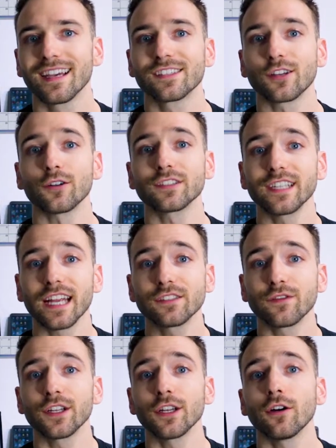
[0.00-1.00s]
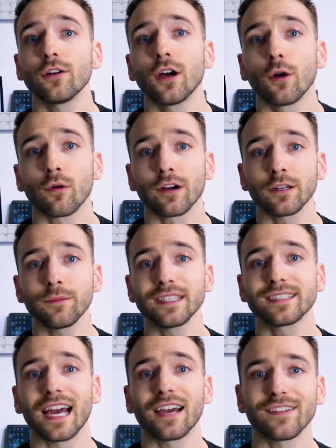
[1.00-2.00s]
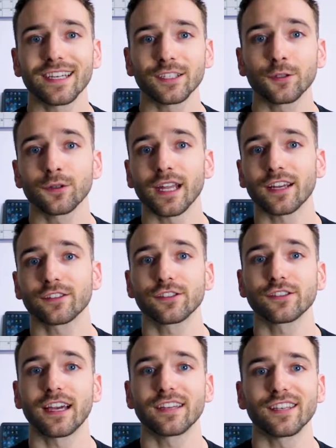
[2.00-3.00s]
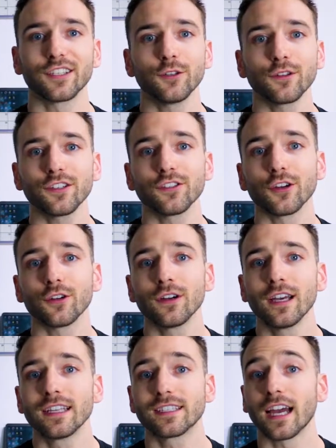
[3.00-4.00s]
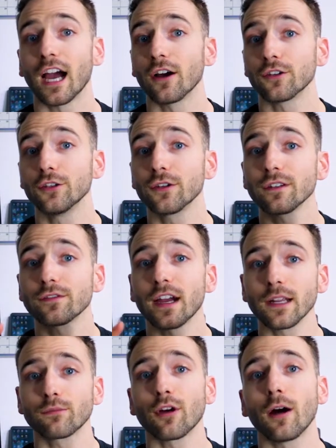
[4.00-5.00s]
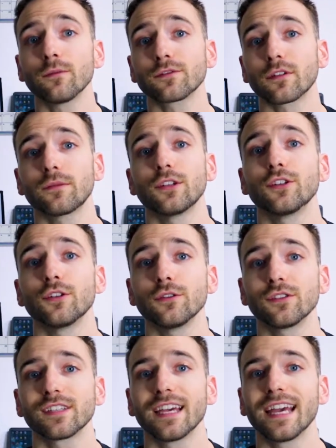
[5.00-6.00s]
So in today's video, we're going to be diving into an exercise that you can do to how you can find problems from the news,